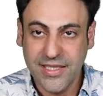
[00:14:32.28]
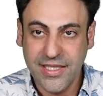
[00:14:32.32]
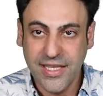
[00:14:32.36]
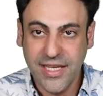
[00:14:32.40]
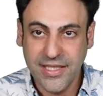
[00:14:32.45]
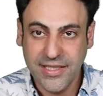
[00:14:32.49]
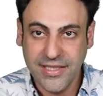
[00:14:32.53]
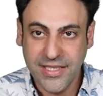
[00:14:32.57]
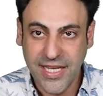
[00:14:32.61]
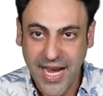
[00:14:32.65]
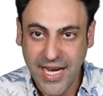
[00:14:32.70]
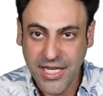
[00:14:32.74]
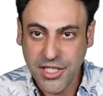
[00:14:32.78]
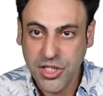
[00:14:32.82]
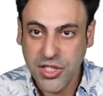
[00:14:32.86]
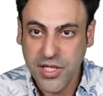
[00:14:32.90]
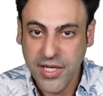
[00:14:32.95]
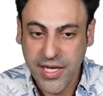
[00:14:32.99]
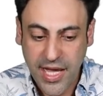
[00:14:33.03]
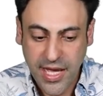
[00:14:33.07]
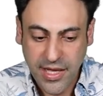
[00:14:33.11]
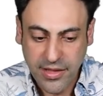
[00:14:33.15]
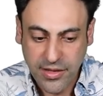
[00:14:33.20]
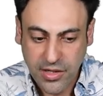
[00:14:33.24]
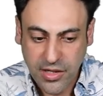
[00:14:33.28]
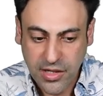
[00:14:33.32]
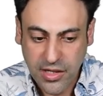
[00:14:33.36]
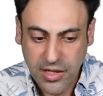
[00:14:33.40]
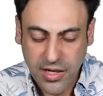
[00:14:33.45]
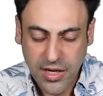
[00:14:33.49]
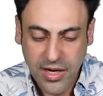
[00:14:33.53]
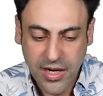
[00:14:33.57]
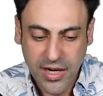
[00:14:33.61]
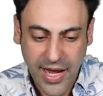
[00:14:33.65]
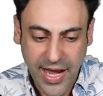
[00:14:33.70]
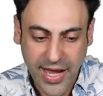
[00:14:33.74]
attached together
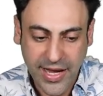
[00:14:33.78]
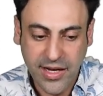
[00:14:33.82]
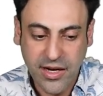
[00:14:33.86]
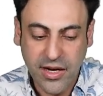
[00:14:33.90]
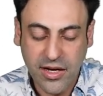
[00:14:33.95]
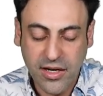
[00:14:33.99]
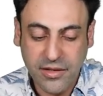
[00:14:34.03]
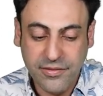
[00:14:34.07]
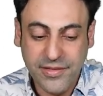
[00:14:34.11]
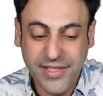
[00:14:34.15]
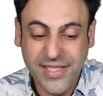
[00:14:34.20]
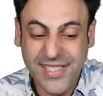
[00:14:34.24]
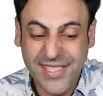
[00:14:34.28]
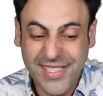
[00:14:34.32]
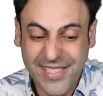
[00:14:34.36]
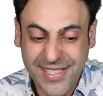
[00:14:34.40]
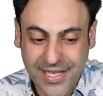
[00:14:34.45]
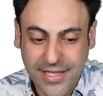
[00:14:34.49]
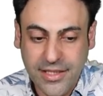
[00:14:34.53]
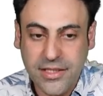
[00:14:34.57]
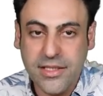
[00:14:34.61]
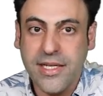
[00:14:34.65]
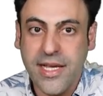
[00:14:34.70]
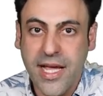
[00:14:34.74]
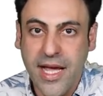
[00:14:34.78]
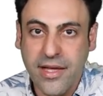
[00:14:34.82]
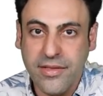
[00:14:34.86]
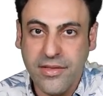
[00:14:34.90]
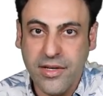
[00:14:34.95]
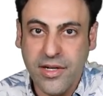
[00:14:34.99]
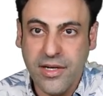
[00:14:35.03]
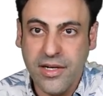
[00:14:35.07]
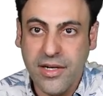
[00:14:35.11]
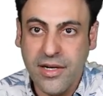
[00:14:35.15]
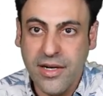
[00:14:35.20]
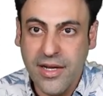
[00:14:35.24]
and kind of a stick
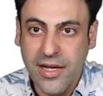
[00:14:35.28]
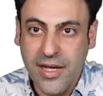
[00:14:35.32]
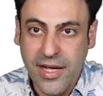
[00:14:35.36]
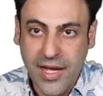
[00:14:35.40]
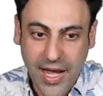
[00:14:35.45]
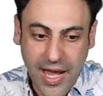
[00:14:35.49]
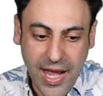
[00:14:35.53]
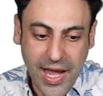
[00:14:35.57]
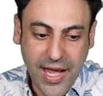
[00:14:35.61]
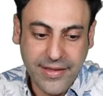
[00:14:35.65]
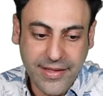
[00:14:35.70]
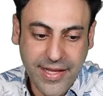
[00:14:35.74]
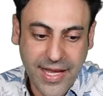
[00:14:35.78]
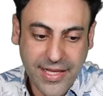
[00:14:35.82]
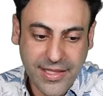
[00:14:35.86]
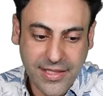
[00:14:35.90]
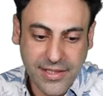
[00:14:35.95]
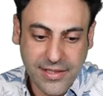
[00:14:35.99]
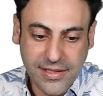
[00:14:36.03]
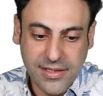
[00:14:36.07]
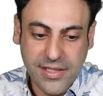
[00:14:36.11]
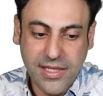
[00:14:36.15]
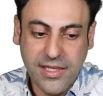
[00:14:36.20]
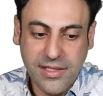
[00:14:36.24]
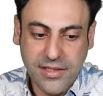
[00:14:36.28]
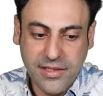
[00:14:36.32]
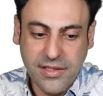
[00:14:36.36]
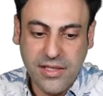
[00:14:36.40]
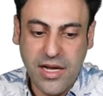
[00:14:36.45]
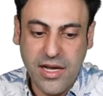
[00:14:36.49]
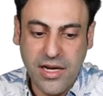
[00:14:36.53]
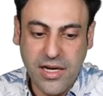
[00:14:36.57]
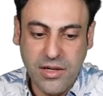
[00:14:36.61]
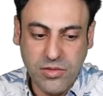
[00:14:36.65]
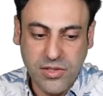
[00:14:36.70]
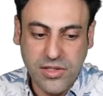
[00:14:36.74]
together, and that
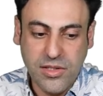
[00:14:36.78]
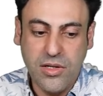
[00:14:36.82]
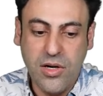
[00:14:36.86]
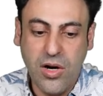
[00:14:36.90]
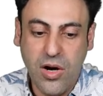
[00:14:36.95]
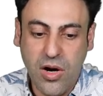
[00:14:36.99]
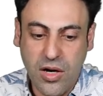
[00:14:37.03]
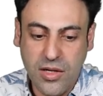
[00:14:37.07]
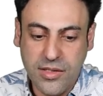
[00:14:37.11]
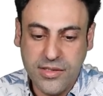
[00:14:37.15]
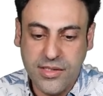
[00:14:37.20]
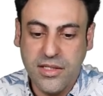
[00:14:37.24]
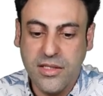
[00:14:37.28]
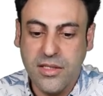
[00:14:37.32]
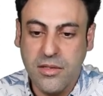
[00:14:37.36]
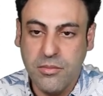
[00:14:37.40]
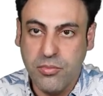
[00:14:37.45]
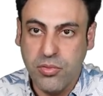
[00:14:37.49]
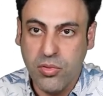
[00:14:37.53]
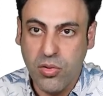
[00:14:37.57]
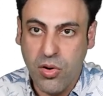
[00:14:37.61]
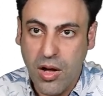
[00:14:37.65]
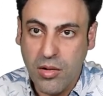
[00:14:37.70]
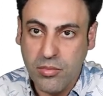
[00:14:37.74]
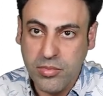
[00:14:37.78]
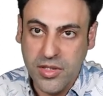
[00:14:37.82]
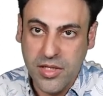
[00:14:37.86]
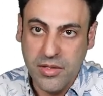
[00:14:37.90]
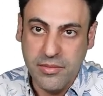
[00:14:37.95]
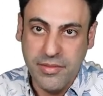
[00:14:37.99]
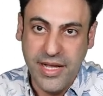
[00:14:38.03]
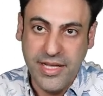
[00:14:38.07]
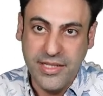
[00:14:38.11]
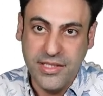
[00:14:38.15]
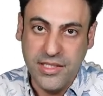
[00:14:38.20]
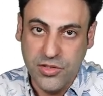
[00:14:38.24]
stickicity was causing the
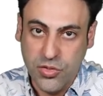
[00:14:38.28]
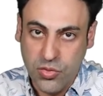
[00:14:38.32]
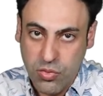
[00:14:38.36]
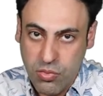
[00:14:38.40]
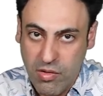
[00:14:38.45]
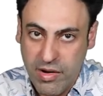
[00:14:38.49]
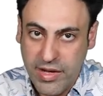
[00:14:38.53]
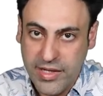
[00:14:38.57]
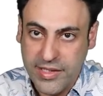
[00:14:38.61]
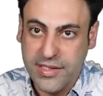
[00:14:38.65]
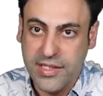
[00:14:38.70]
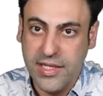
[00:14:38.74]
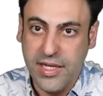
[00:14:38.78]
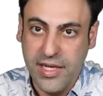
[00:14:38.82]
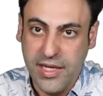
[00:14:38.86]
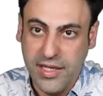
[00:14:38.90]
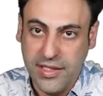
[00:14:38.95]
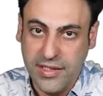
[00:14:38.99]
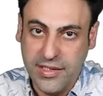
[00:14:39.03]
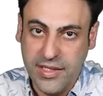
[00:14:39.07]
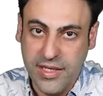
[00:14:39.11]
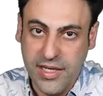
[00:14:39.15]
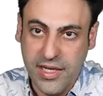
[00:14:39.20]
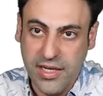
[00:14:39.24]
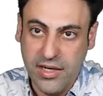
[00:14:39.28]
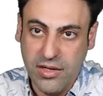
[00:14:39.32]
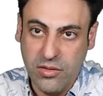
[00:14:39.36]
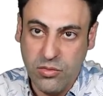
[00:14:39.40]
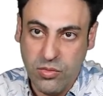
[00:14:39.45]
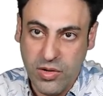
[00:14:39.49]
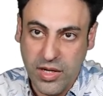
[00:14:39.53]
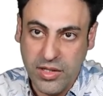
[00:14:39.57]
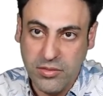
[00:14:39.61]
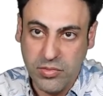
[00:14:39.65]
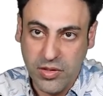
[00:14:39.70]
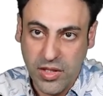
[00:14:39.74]
problem and the twist in the
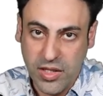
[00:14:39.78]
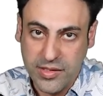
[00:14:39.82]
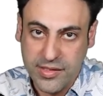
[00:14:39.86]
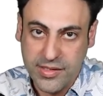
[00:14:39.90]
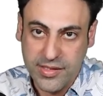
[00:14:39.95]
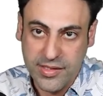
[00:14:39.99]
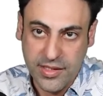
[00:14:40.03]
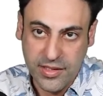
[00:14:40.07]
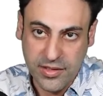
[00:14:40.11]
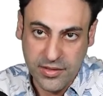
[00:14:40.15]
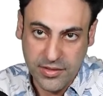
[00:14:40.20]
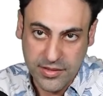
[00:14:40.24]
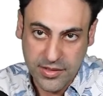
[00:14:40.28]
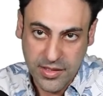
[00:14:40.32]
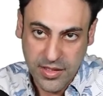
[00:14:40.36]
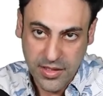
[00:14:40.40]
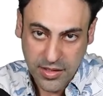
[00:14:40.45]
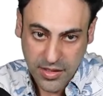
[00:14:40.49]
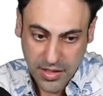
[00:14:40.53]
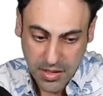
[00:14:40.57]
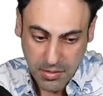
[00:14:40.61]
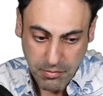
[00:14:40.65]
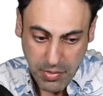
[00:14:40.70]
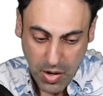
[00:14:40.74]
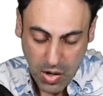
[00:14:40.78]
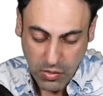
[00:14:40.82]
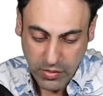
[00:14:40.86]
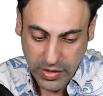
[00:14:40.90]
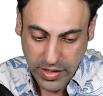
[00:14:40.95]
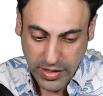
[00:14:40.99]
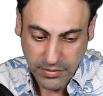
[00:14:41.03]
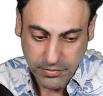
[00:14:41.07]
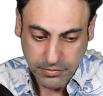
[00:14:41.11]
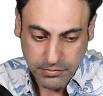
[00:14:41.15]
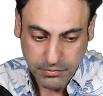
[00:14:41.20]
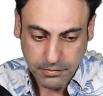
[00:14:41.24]
red blood cells
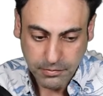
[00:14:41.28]
component.